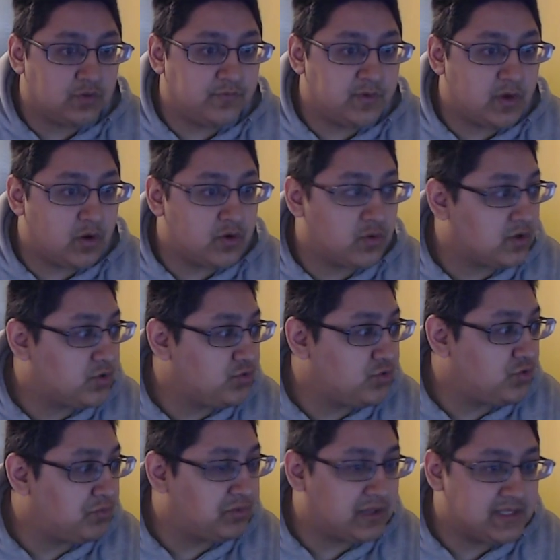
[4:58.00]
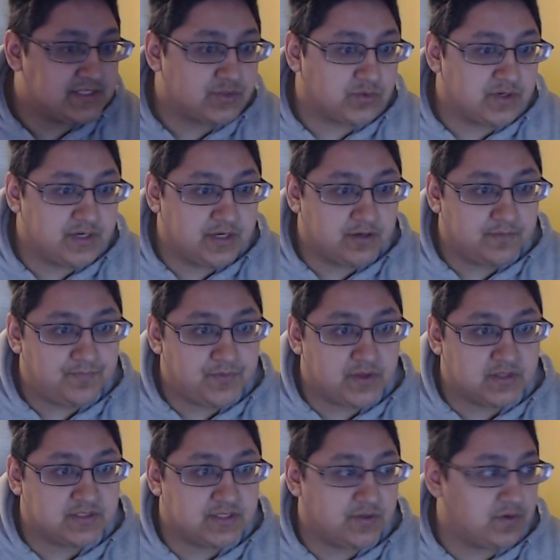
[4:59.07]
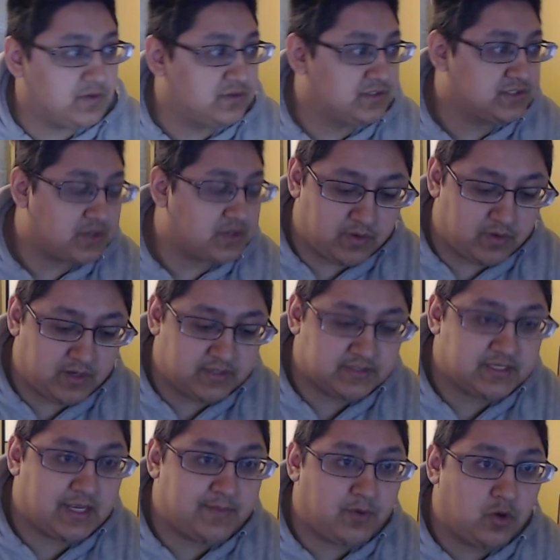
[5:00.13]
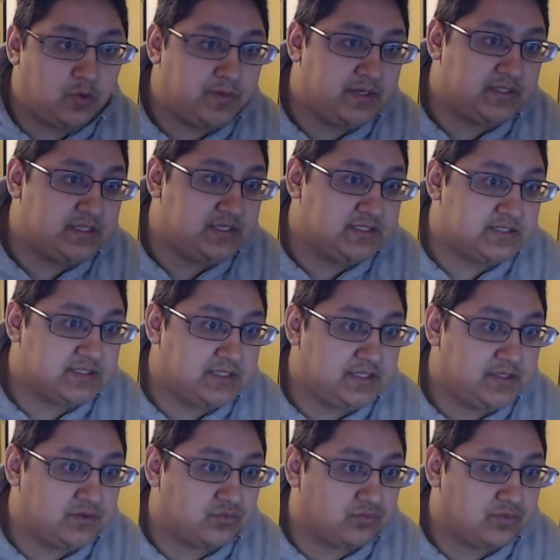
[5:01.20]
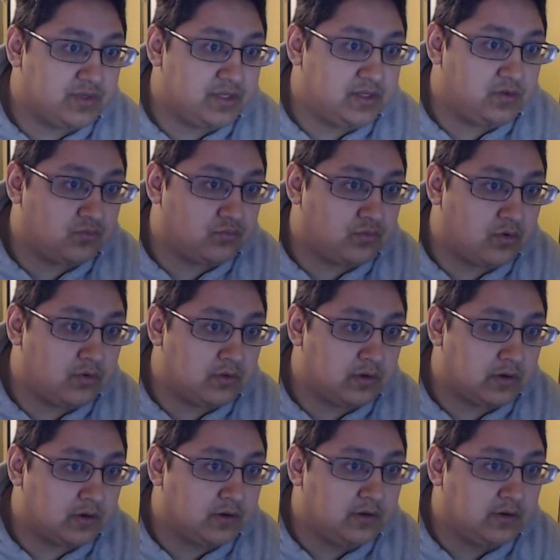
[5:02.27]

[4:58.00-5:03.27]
if we go to our Google Play Store in here, you can see you can just in and type O P T C ReRoller.